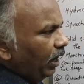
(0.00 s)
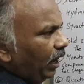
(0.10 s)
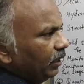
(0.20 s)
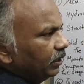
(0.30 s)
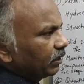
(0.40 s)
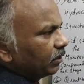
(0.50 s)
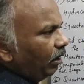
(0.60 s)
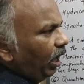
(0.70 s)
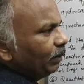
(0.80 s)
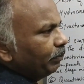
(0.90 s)
And
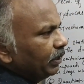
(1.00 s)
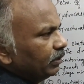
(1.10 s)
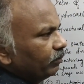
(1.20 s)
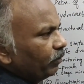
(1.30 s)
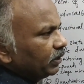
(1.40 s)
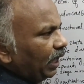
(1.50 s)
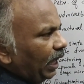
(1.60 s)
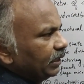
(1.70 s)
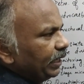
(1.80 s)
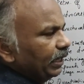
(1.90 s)
carbon, for the
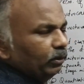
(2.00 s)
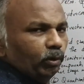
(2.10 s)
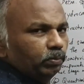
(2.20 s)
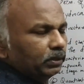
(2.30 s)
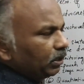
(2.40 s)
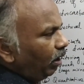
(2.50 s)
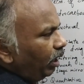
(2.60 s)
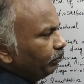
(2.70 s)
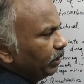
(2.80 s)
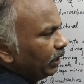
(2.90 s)
alkane group, the
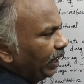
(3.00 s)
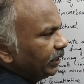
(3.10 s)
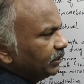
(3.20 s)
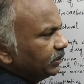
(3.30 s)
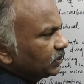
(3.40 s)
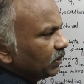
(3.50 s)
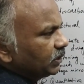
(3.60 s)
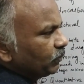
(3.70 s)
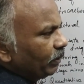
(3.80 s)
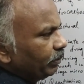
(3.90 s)
carbon hydrogen
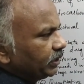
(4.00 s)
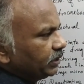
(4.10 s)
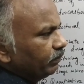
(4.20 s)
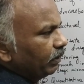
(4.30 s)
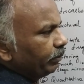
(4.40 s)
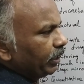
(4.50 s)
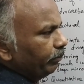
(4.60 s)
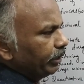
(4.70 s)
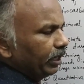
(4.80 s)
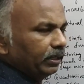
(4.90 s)
stretch vibration will be
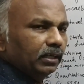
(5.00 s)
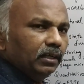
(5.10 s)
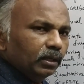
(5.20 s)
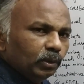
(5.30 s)
coming at